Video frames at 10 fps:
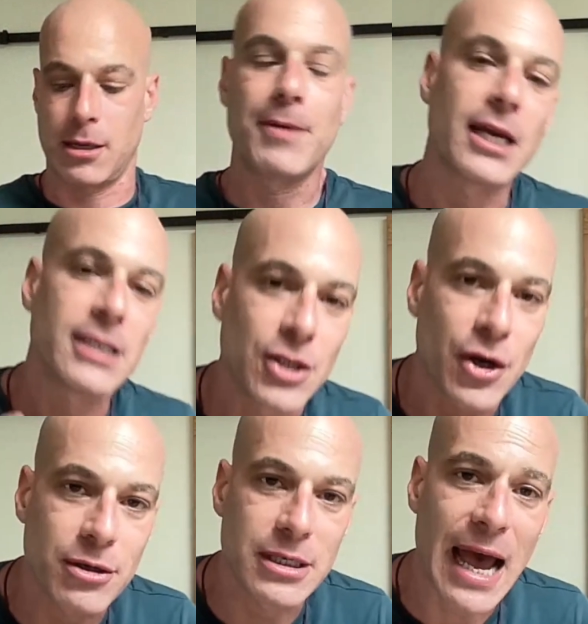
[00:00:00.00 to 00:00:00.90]
Because it
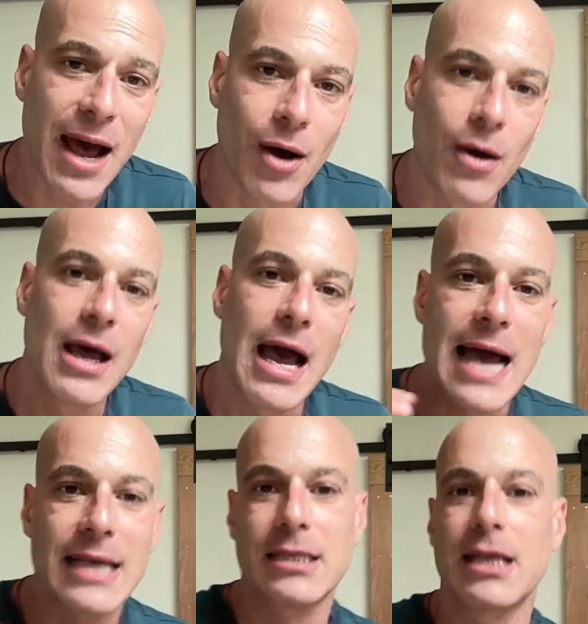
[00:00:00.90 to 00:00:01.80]
turns out,
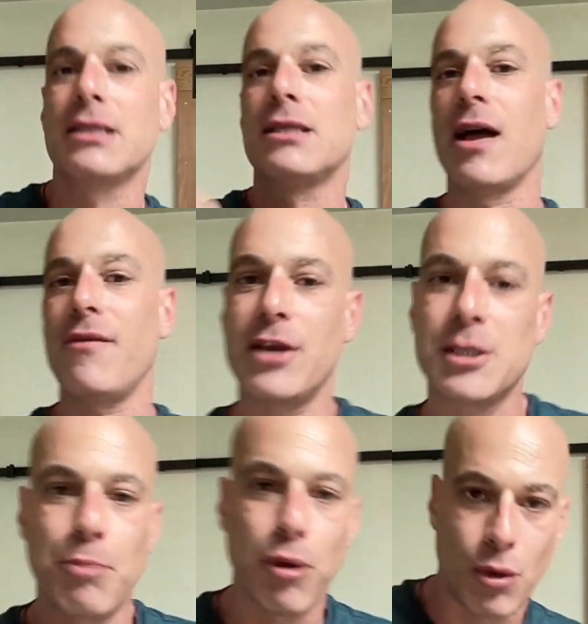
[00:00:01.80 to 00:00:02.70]
as this stuff is
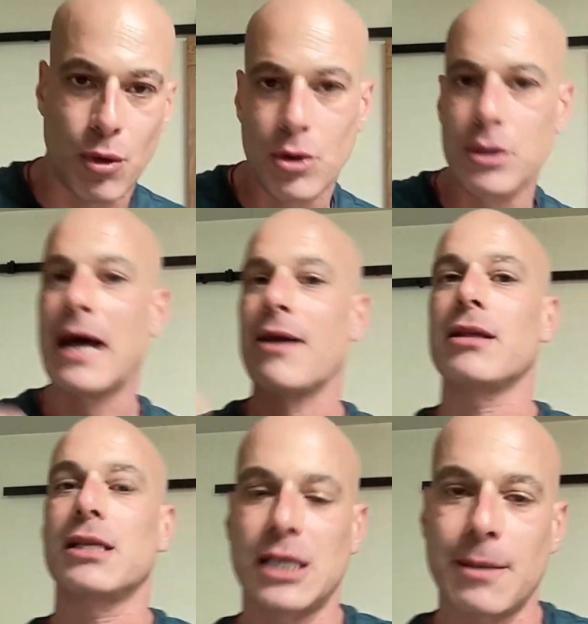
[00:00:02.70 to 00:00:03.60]
pulled out of
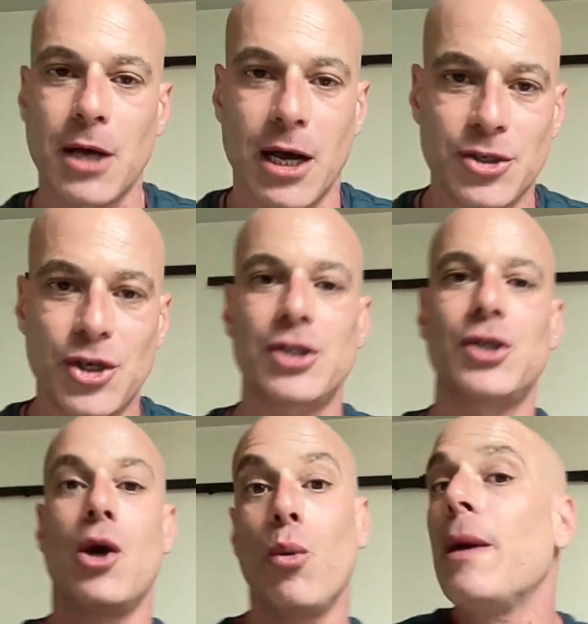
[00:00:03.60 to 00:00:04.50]
the
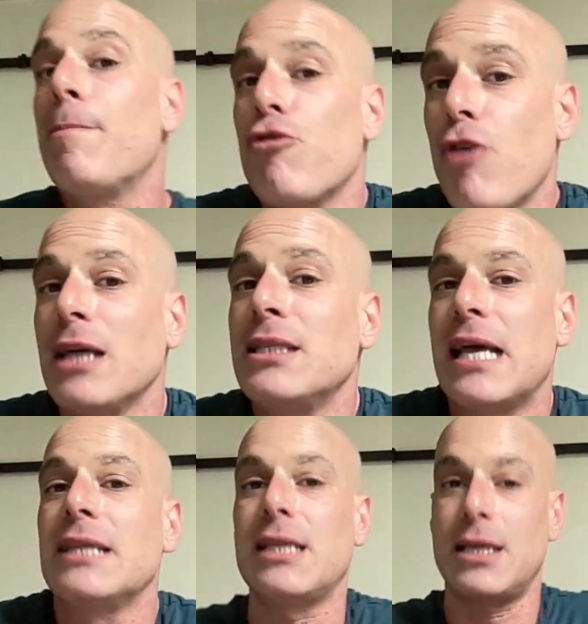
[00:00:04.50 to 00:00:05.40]
subconscious, we
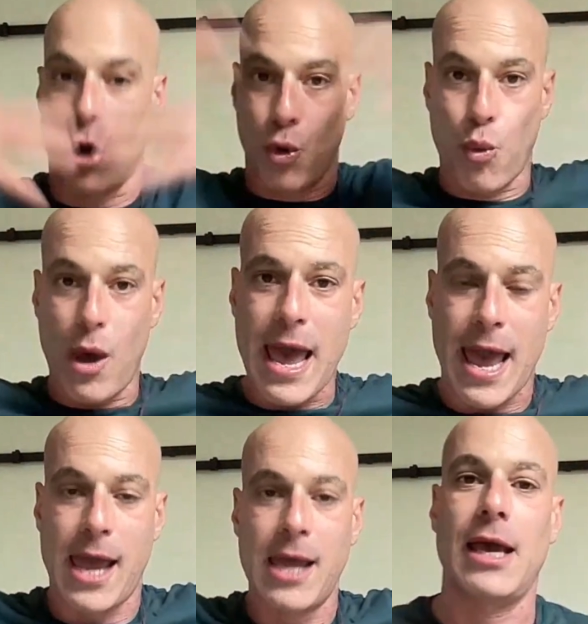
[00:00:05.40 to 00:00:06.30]
process it
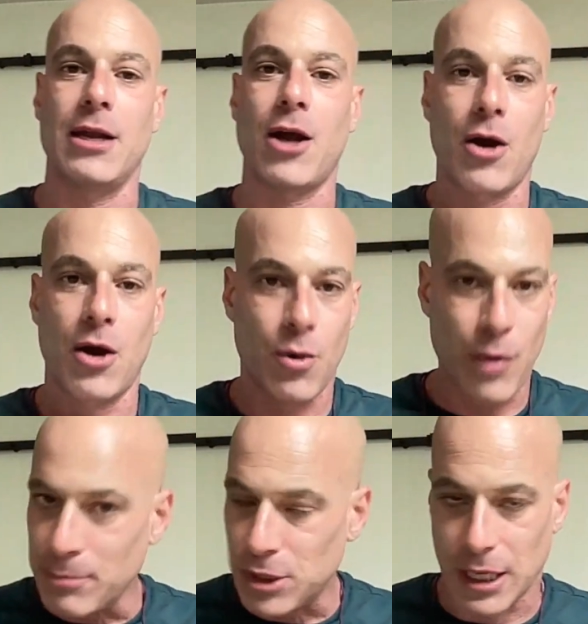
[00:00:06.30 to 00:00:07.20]
away in our
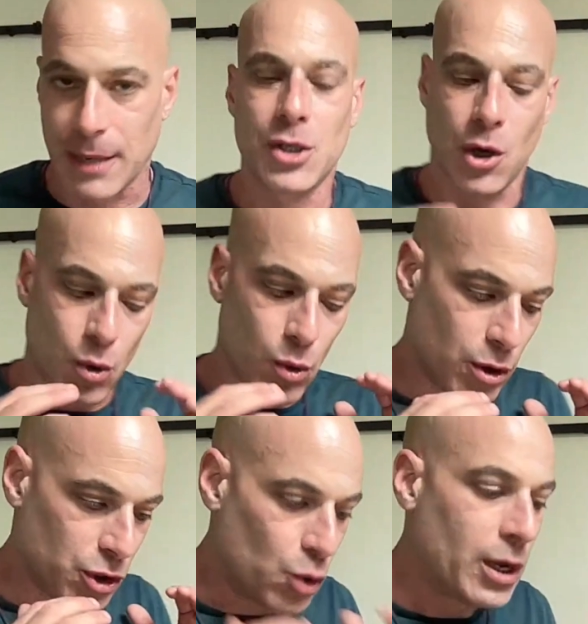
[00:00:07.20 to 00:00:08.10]
REM sleep. So
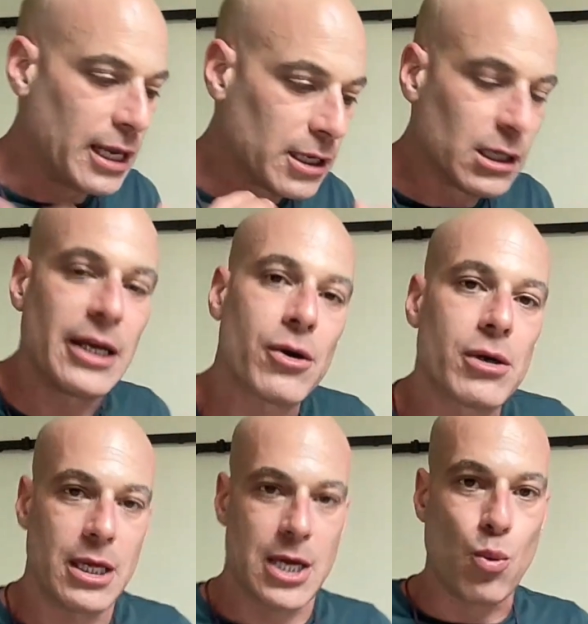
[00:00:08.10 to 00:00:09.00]
you can
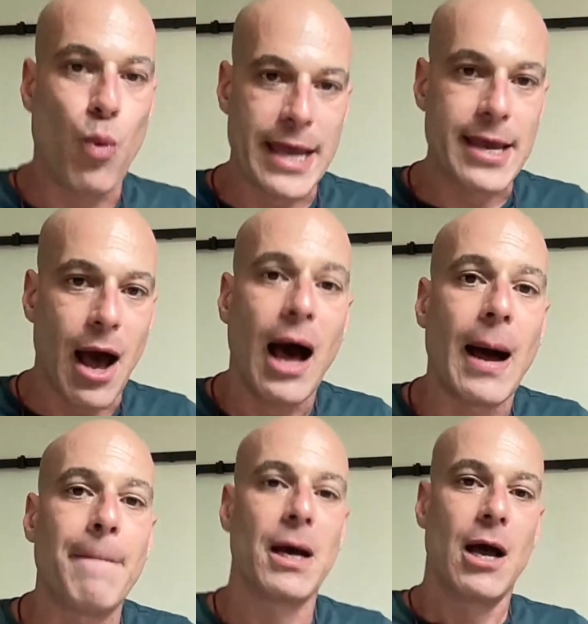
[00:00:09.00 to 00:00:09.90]
literally wake
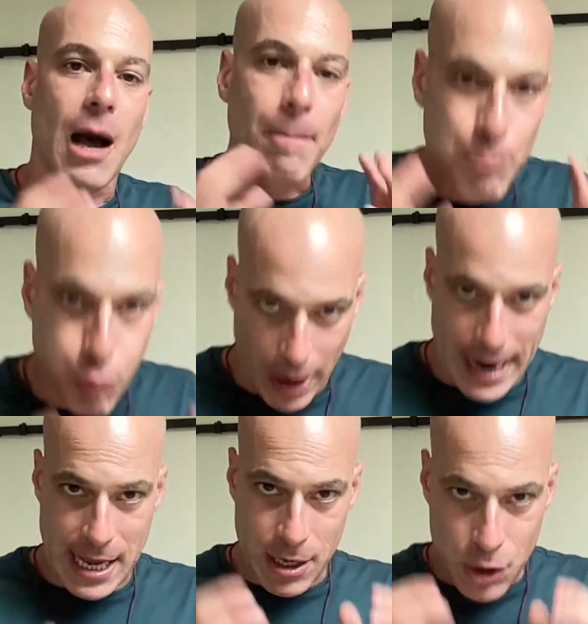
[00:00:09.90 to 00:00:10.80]
up a
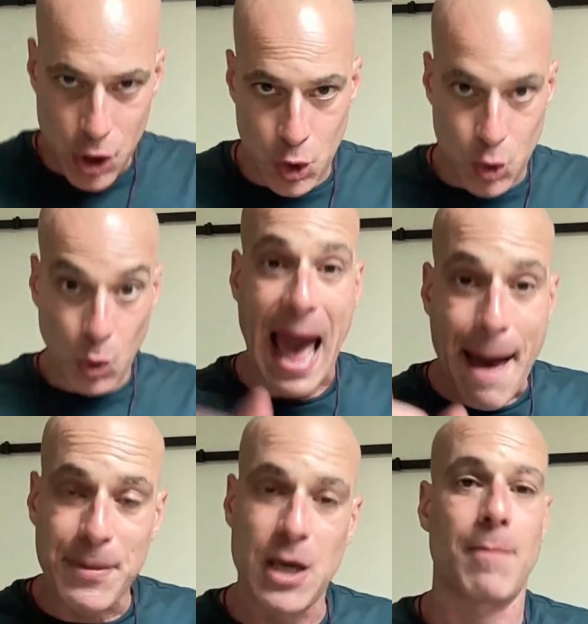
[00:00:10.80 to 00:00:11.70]
brand new,
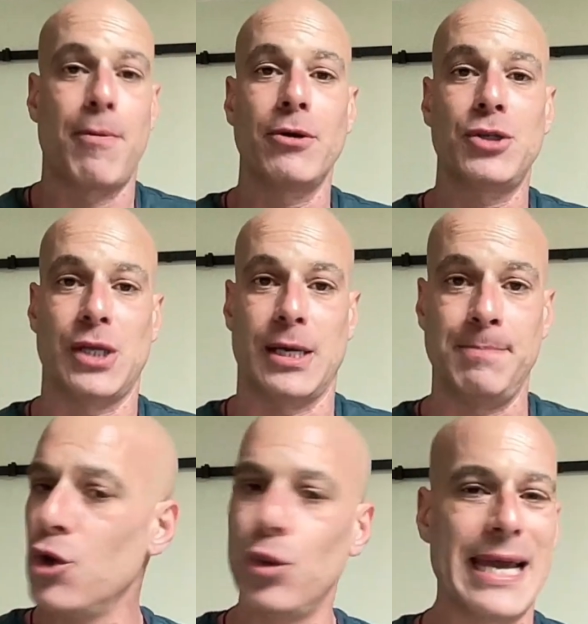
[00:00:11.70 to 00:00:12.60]
happier person
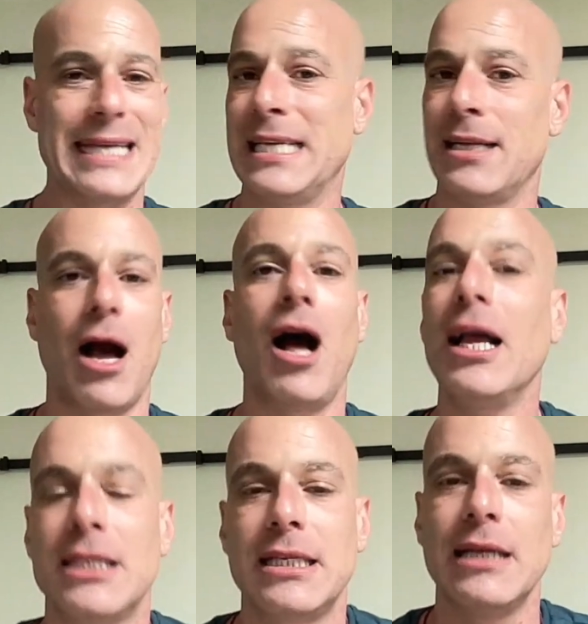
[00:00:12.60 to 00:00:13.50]
who isn't
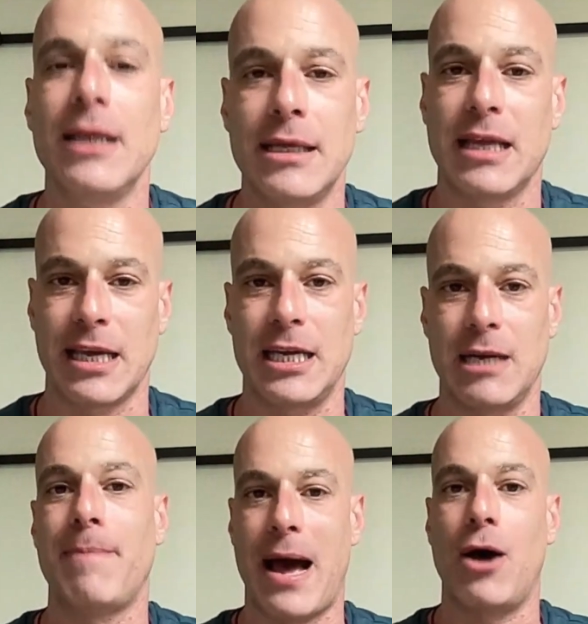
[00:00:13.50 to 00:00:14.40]
constantly thinking
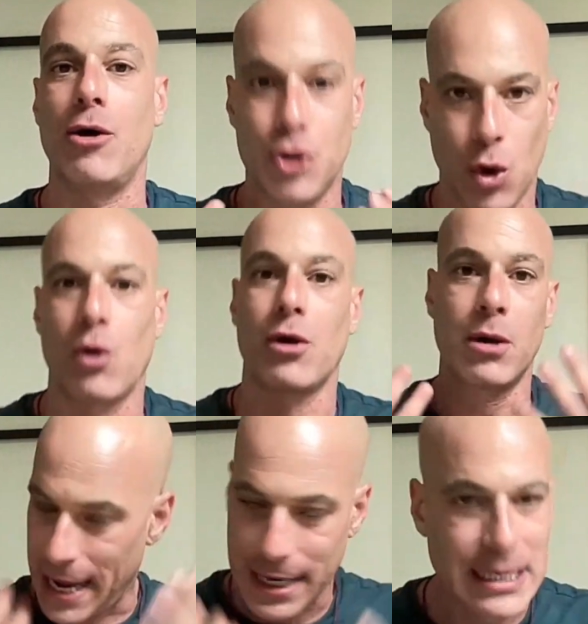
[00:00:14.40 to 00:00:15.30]
about your
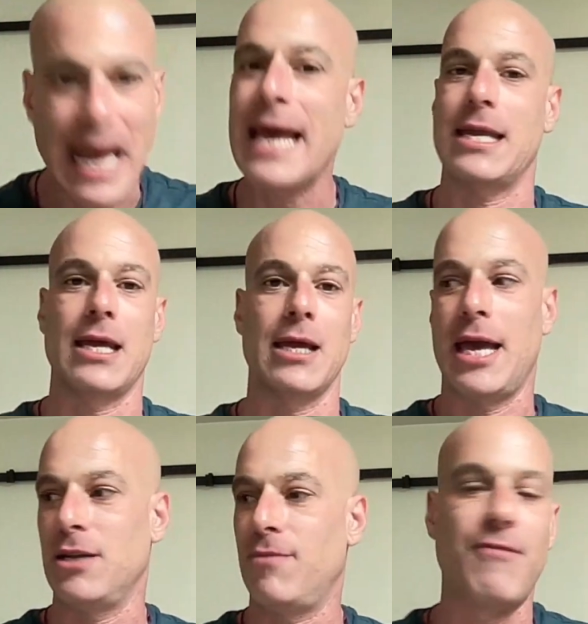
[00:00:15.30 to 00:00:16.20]
anxiety
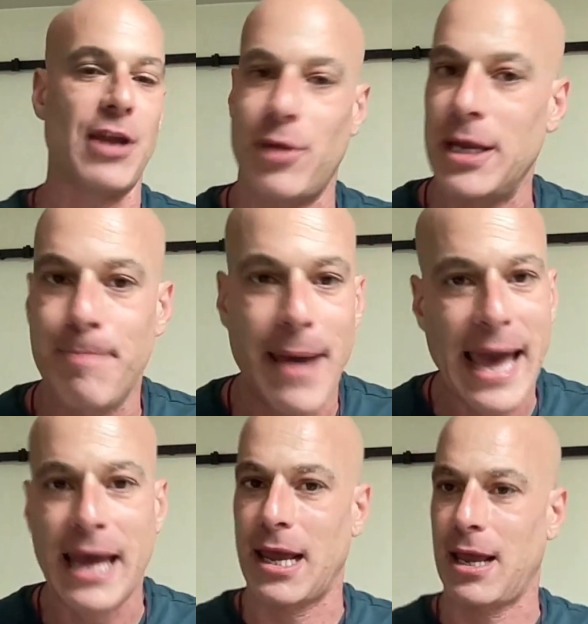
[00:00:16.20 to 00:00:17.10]
and fearing
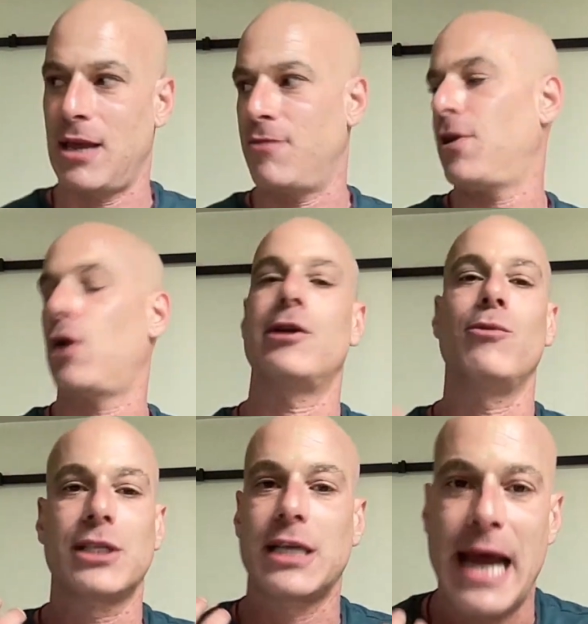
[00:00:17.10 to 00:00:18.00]
panic and fearing
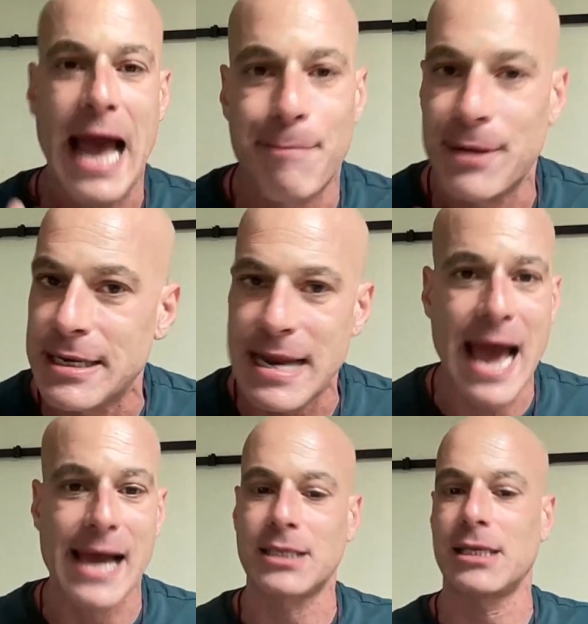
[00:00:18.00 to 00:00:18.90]
what's going to happen
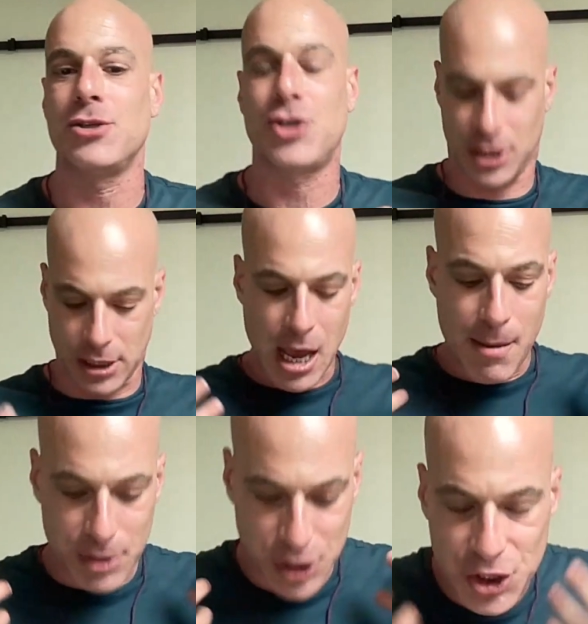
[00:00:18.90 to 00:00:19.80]
next and just
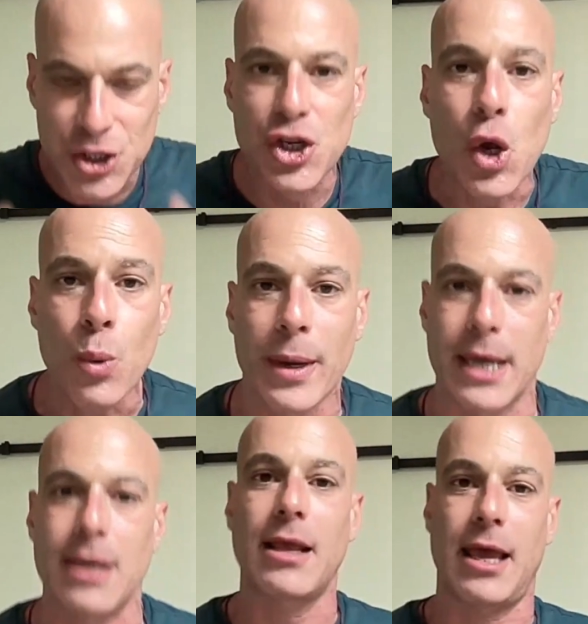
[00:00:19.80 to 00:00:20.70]

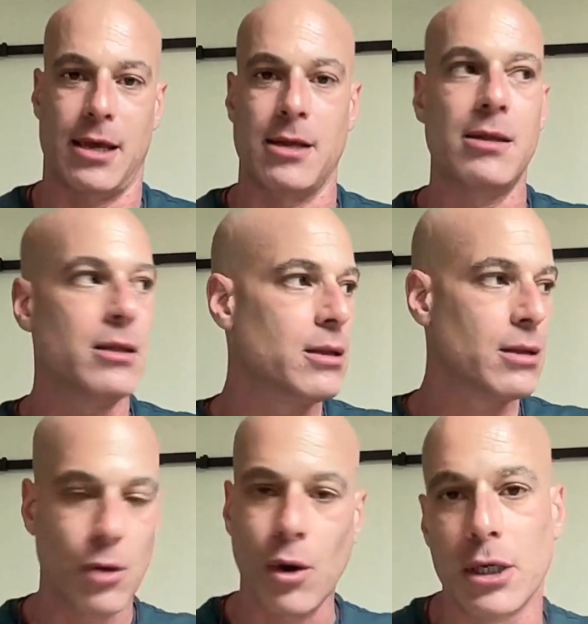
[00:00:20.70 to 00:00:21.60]
stewing in
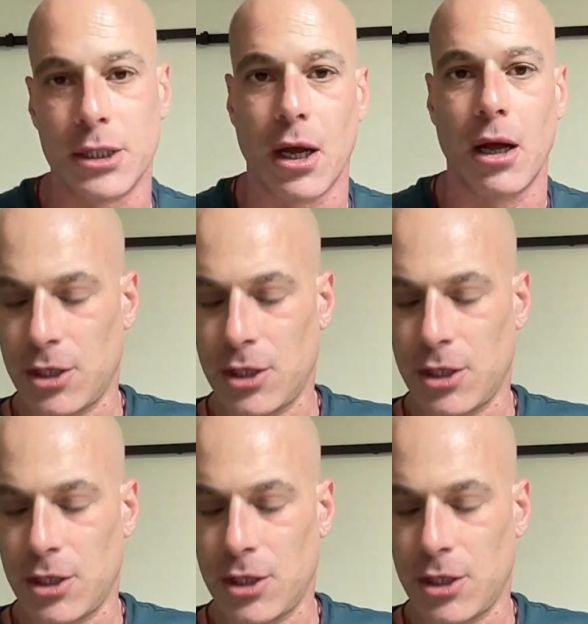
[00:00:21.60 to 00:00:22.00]
cortisol.